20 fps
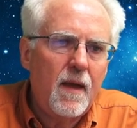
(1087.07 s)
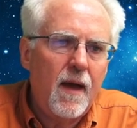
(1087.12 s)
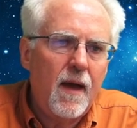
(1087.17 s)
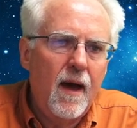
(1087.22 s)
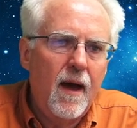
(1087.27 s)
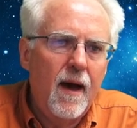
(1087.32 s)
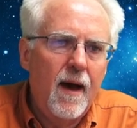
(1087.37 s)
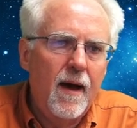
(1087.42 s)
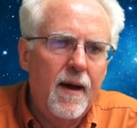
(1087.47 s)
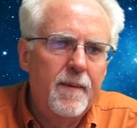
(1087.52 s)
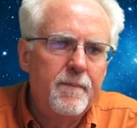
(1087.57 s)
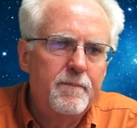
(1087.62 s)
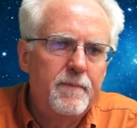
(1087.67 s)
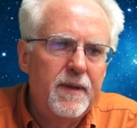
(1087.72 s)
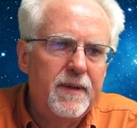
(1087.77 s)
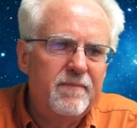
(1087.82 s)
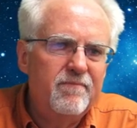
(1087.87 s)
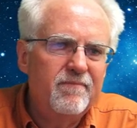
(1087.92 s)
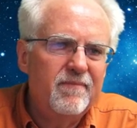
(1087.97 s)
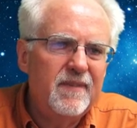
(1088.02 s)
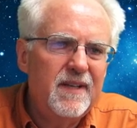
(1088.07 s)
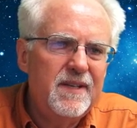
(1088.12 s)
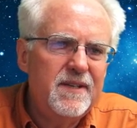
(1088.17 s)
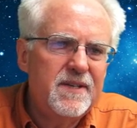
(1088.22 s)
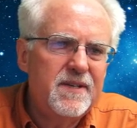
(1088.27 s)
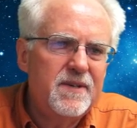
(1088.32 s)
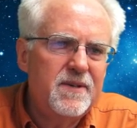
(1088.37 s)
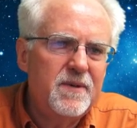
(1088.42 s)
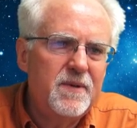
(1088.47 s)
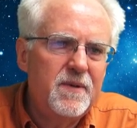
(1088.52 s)
Uh, but
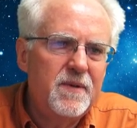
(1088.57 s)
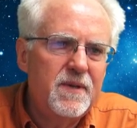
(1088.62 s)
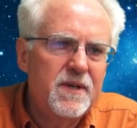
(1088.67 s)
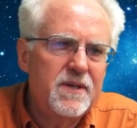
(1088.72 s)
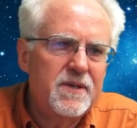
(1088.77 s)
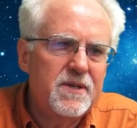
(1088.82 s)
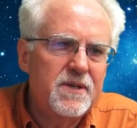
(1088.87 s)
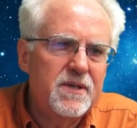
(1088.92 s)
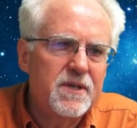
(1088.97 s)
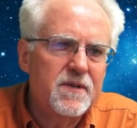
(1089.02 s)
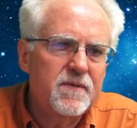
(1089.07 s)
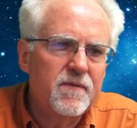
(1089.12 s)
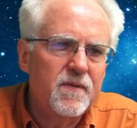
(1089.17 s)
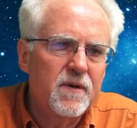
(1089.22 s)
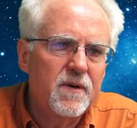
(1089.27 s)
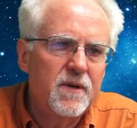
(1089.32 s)
let's do this just for